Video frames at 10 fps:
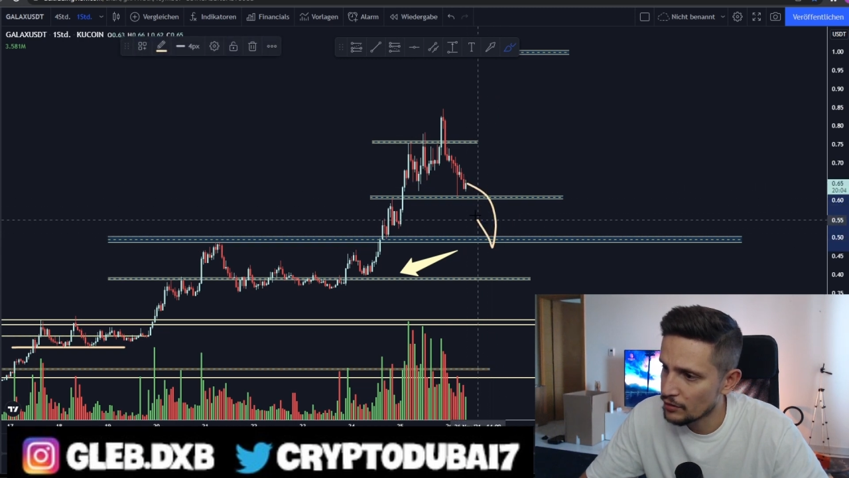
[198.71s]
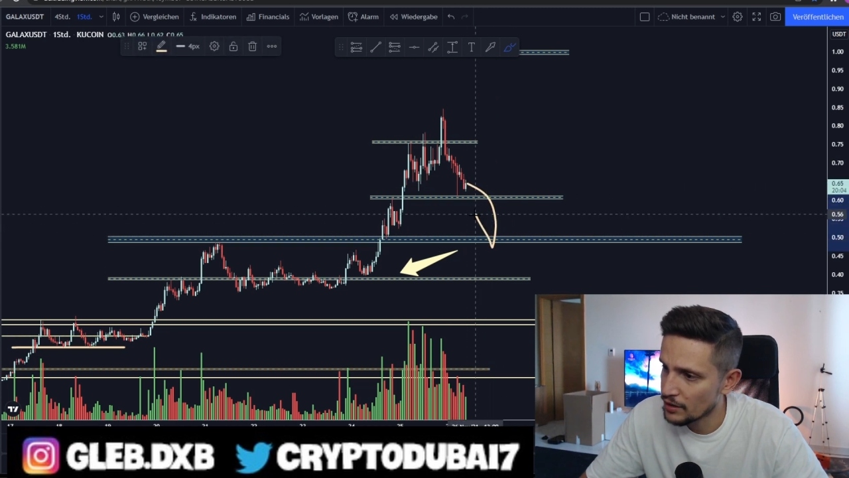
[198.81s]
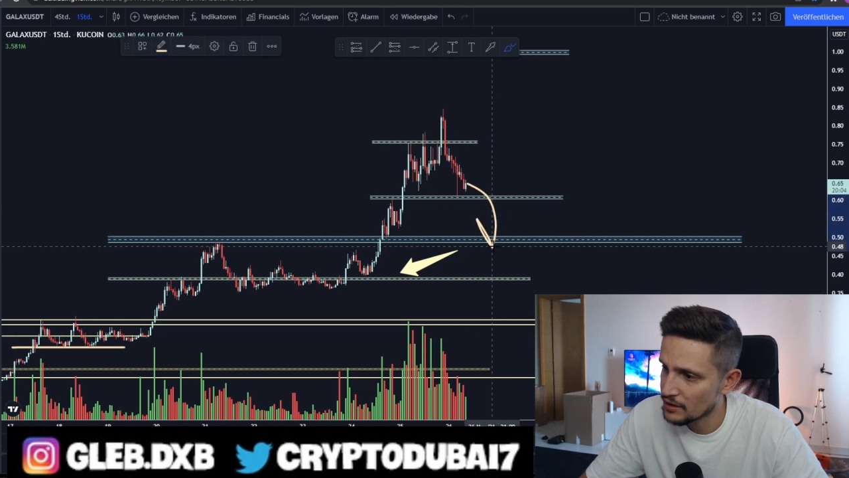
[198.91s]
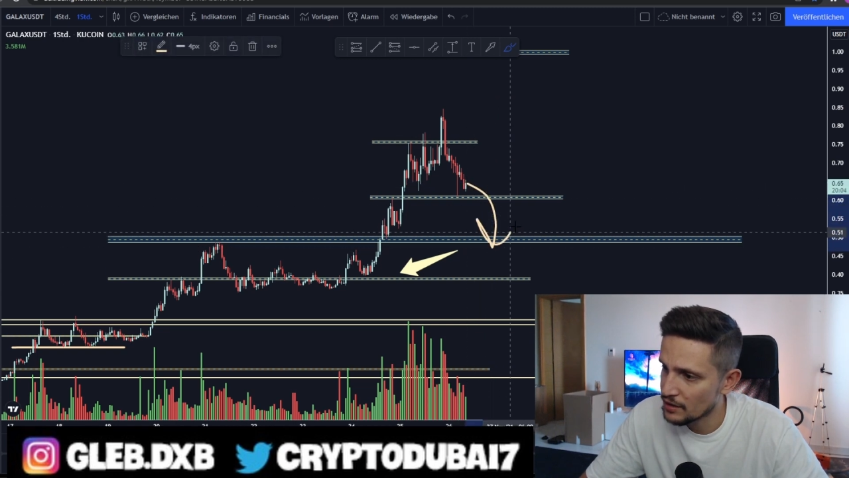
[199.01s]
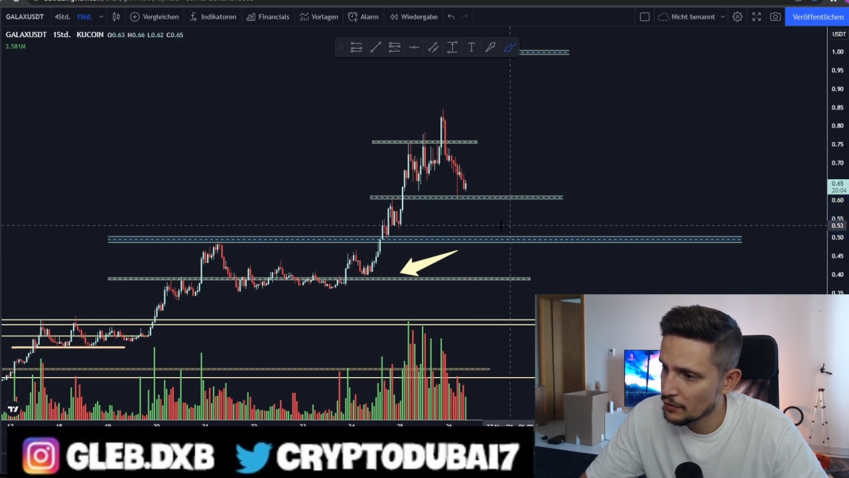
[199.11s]
and
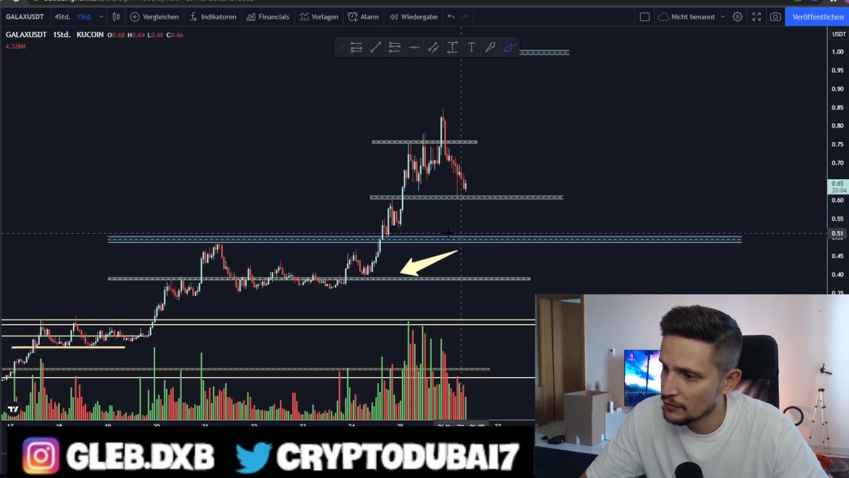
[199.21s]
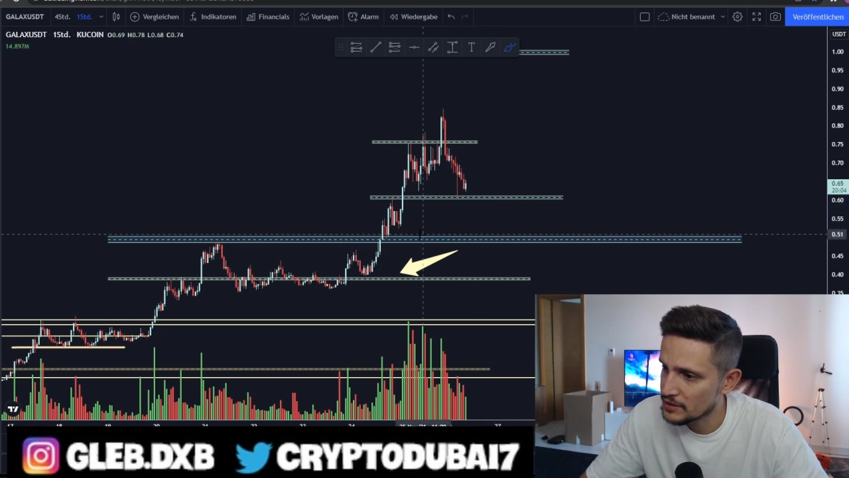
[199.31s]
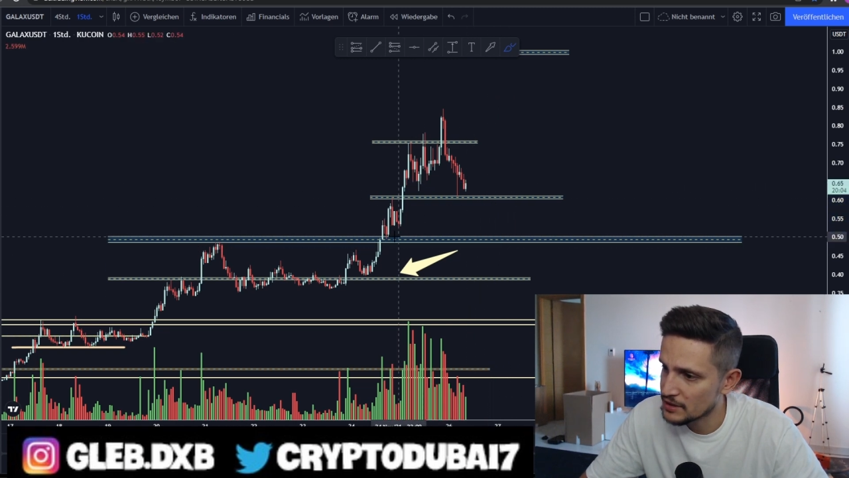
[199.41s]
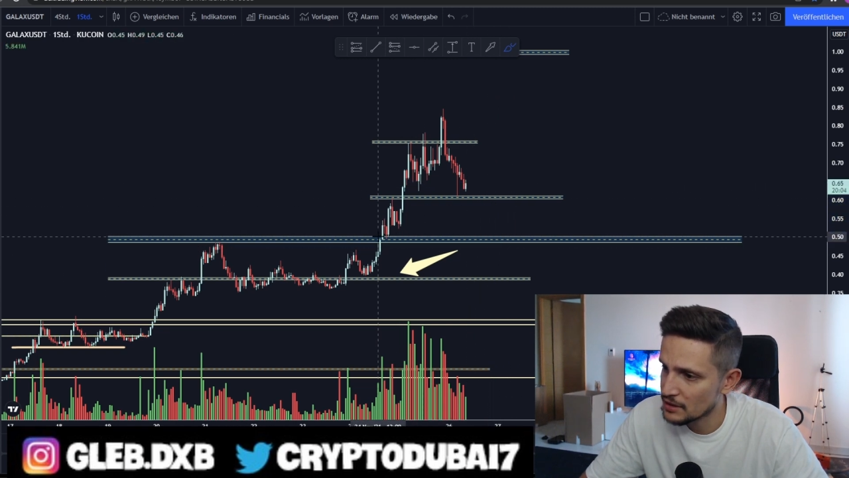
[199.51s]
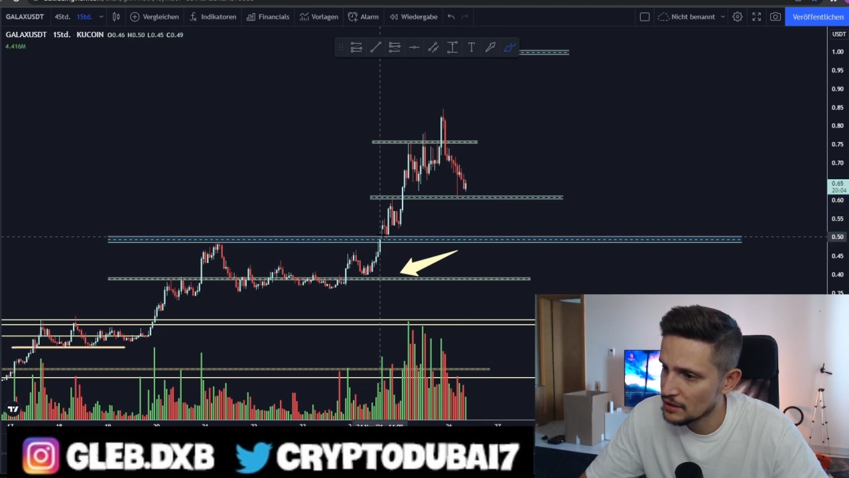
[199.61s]
then we will
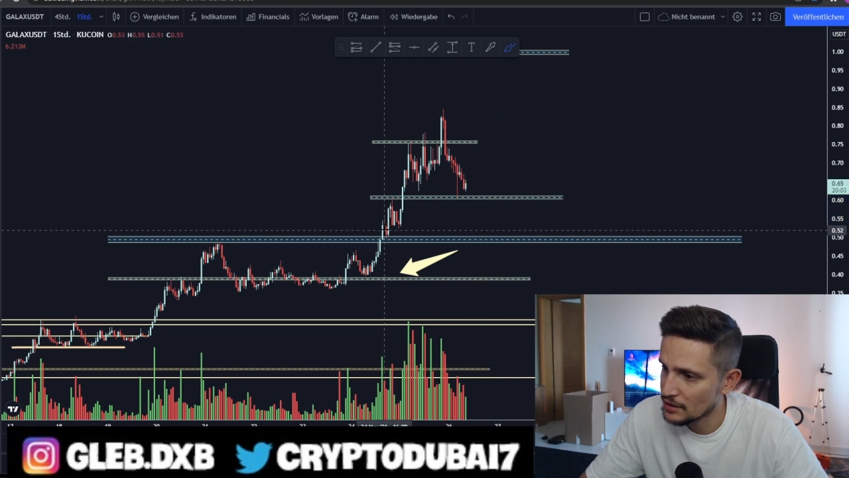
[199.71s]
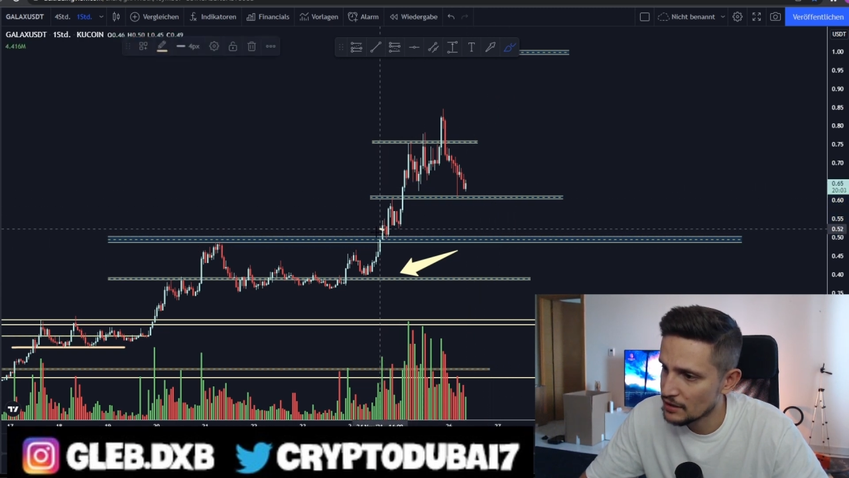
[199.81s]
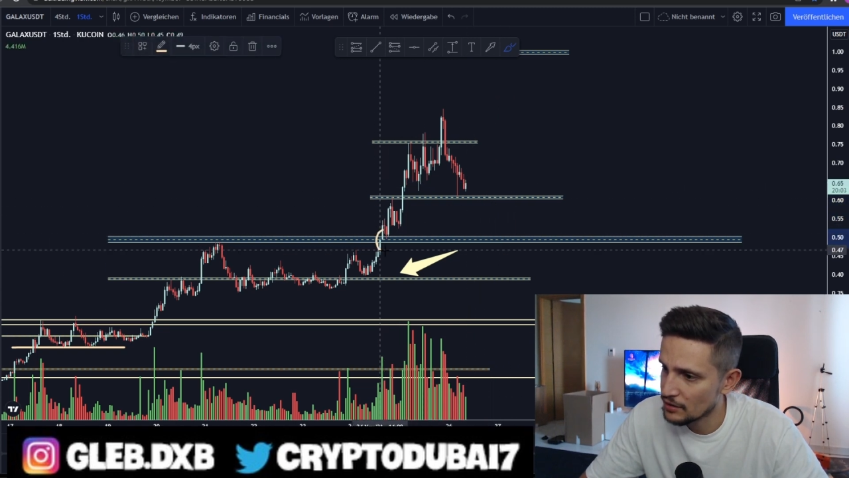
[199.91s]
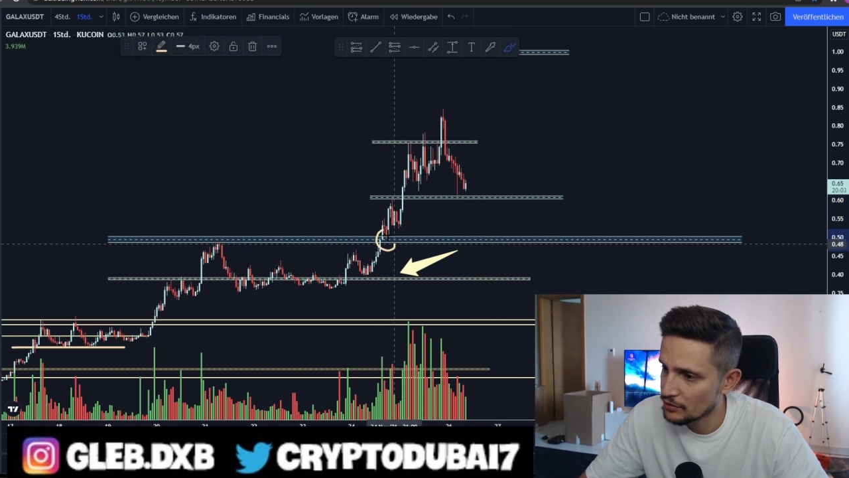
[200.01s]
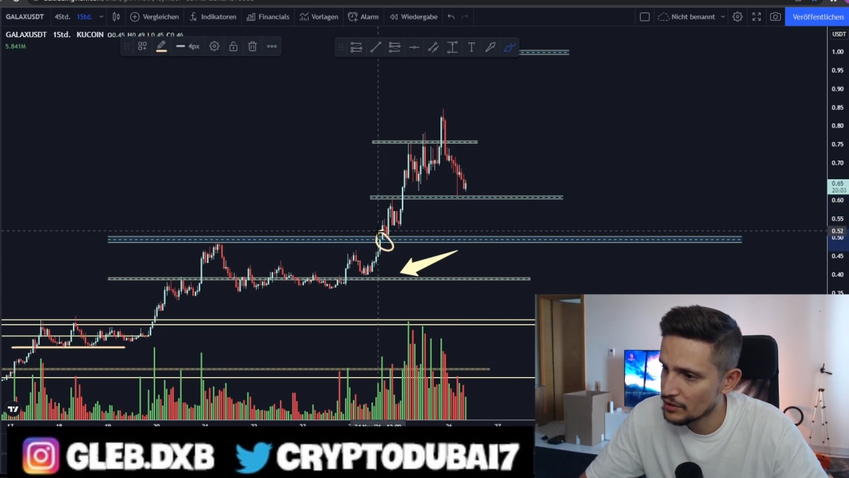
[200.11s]
see
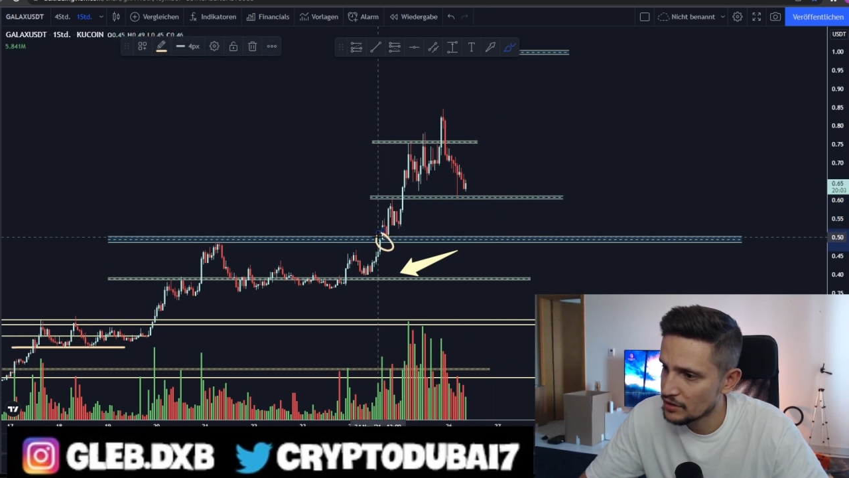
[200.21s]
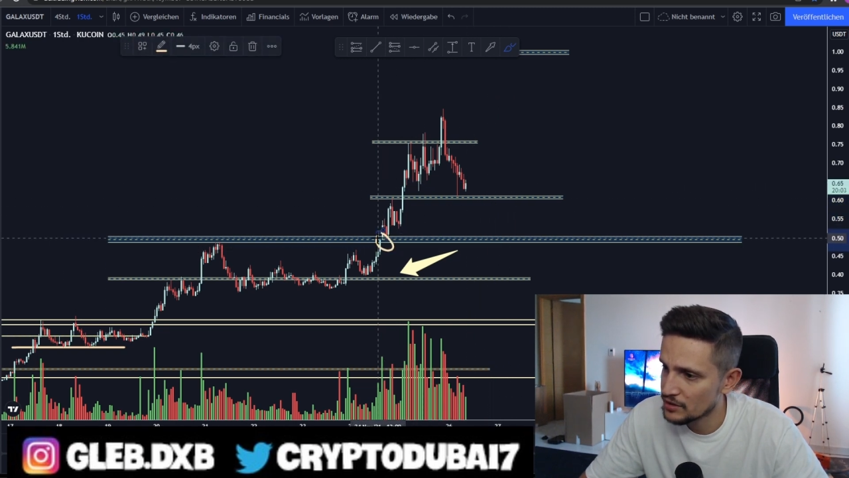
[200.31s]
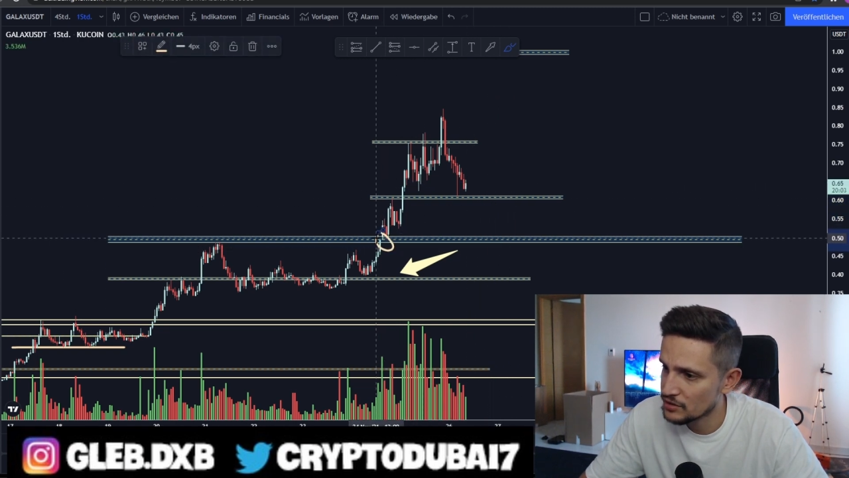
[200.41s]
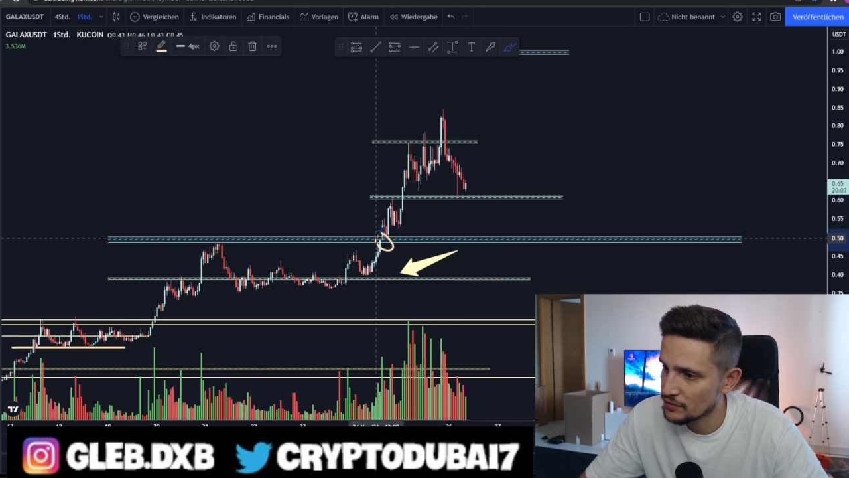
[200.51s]
another retest of